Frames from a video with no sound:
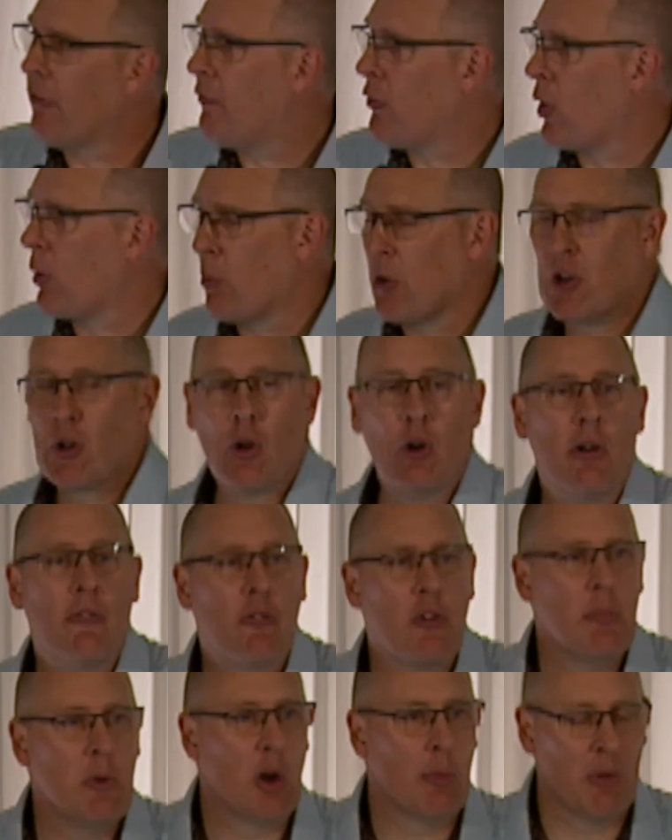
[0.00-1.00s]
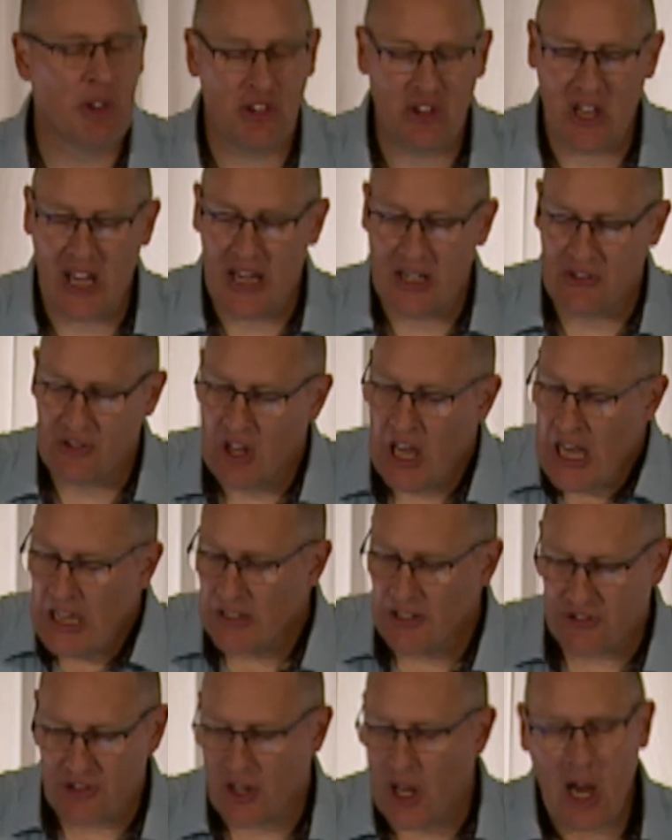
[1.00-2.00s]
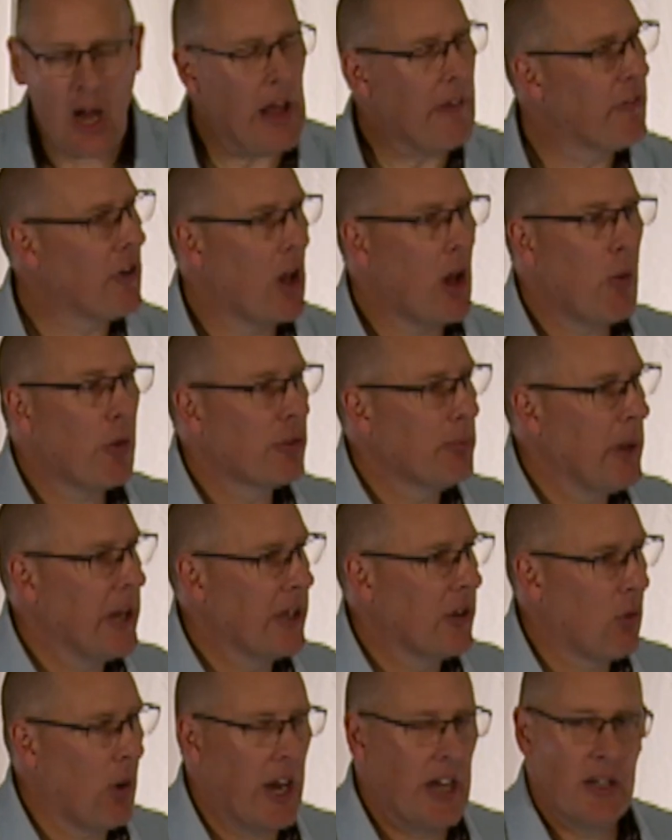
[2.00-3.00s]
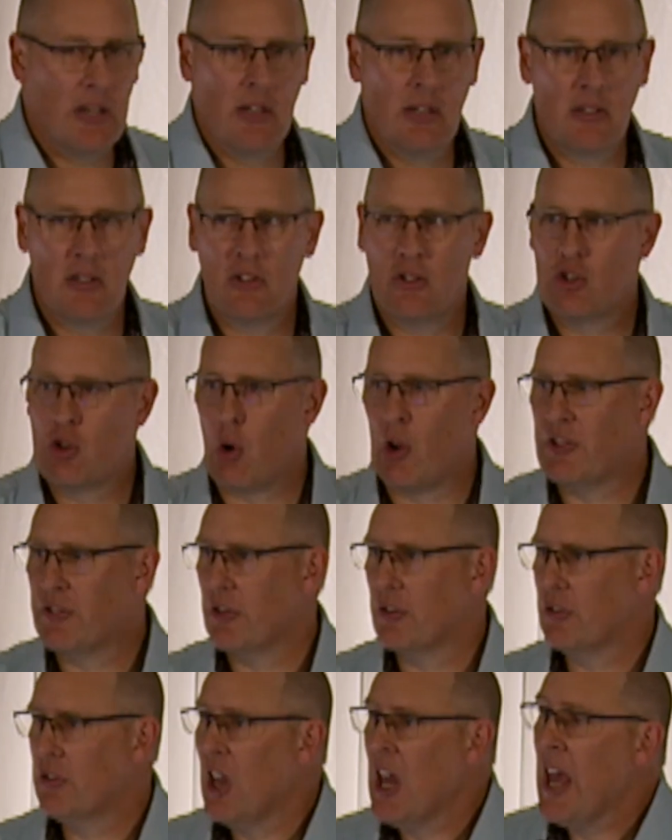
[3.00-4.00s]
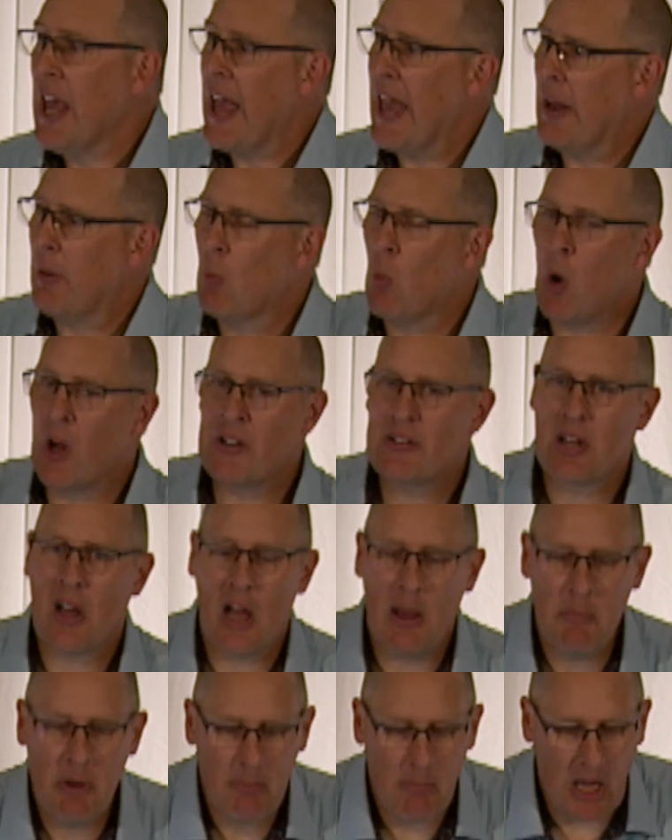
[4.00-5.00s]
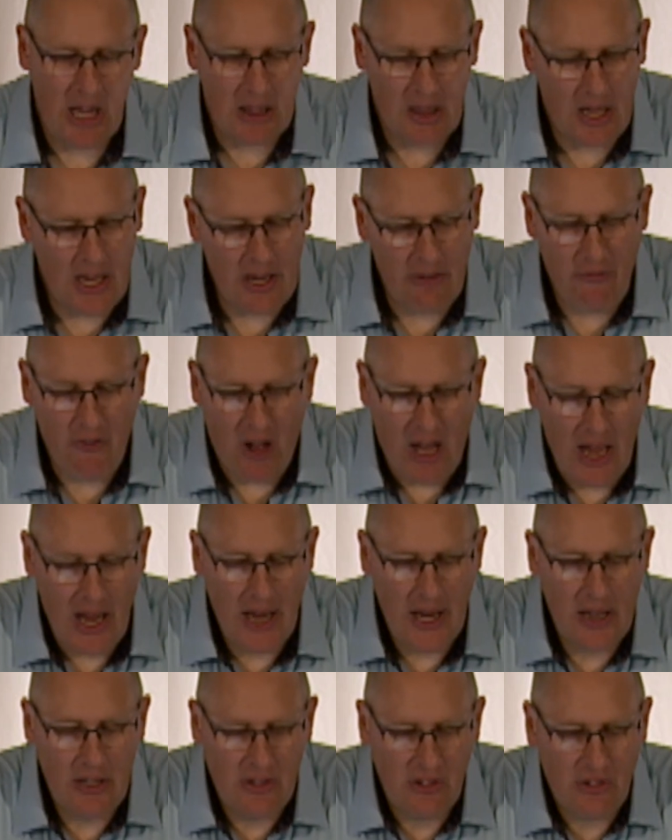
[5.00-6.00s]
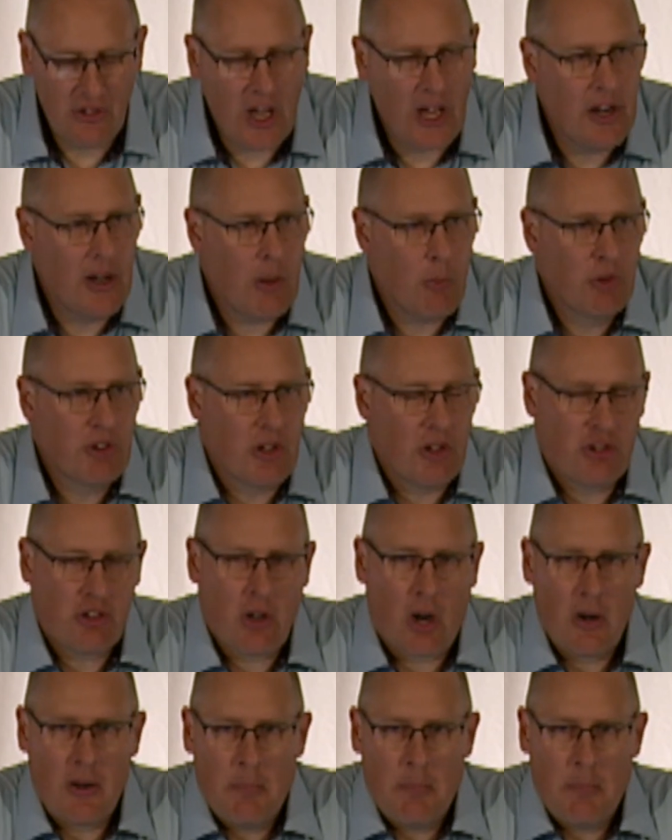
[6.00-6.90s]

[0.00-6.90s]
forward, learn from your mistakes. Listen, I haven't always made great choices, and one time in my life I decided I was going to start